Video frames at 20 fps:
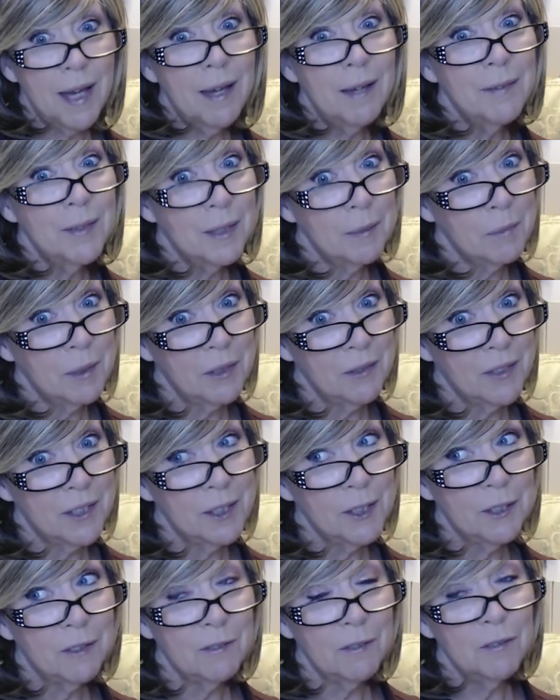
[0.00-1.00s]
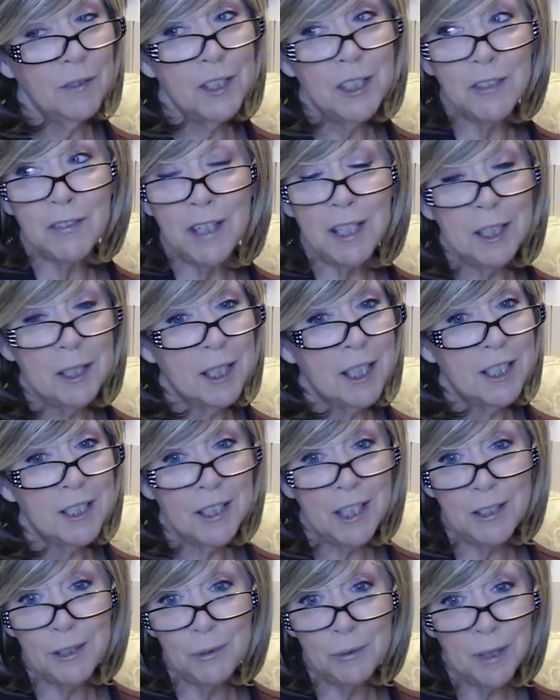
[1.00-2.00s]
and then I put the rest in the refrigerator
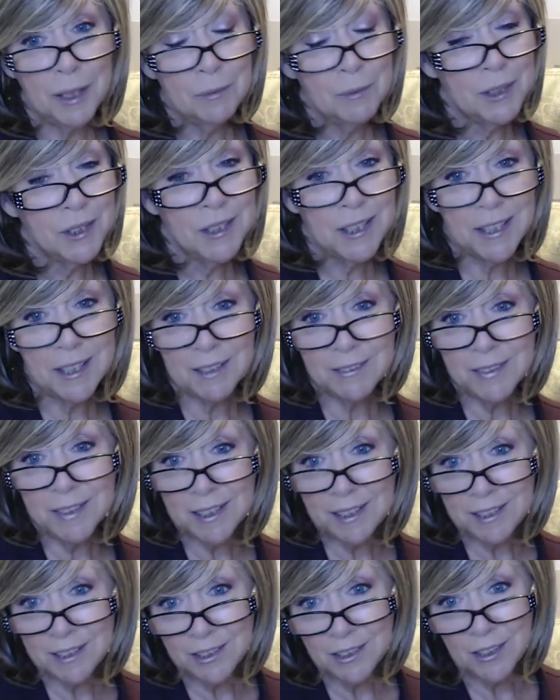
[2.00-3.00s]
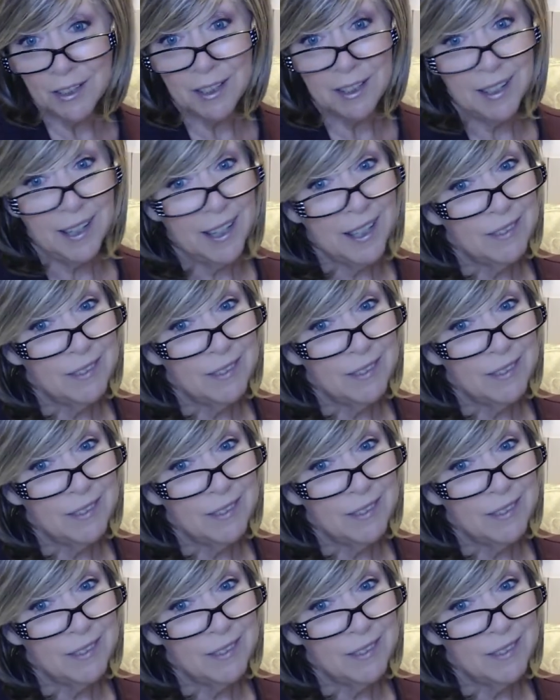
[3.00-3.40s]
because I knew I would sit there and eat it all.